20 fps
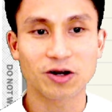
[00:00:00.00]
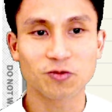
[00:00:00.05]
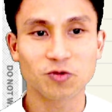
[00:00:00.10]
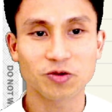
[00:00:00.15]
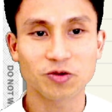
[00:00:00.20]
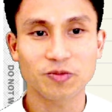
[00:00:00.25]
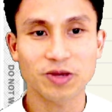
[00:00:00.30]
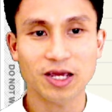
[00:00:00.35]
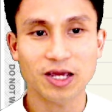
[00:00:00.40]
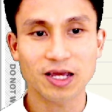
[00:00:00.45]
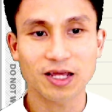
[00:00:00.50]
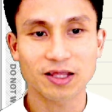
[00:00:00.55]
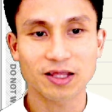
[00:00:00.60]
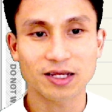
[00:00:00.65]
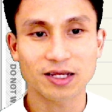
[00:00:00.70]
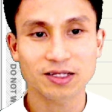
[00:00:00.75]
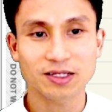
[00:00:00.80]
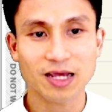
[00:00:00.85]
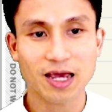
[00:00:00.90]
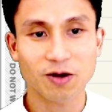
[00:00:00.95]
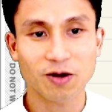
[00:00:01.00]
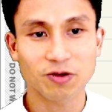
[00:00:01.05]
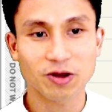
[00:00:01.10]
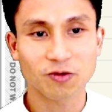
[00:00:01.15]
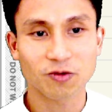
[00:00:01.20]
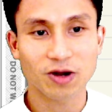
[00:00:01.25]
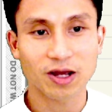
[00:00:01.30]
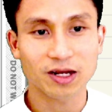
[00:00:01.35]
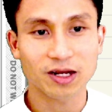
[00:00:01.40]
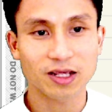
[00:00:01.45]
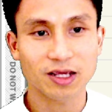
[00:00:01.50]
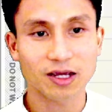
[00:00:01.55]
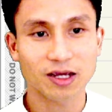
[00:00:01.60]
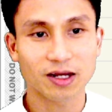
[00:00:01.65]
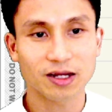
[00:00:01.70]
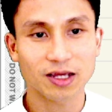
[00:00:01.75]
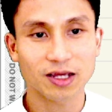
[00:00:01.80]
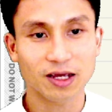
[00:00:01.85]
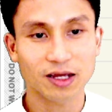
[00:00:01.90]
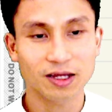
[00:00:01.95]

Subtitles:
would be this area right here, yeah?